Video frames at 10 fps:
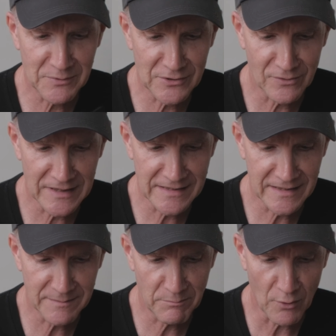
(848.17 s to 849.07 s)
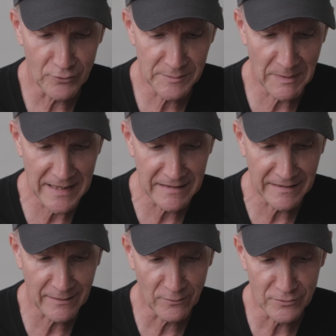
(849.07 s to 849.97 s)
So this is both spare
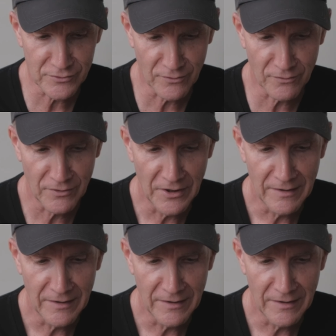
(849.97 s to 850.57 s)
and also